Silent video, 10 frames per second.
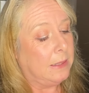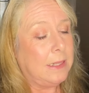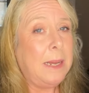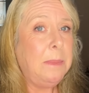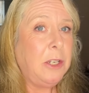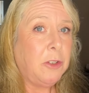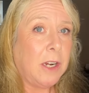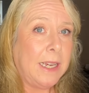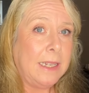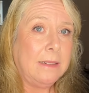let me
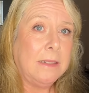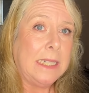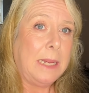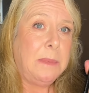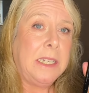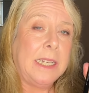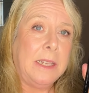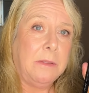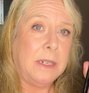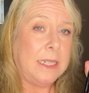try it, let me take
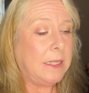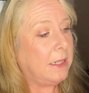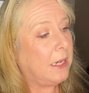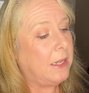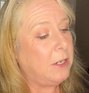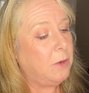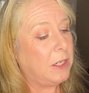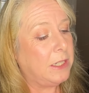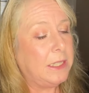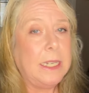the risk, and then you
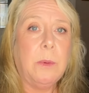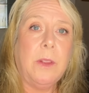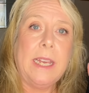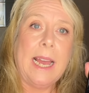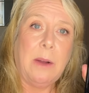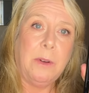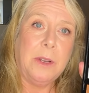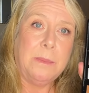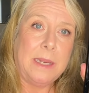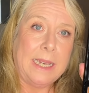can see what the
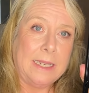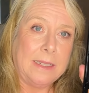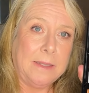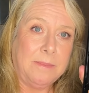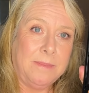outcome is.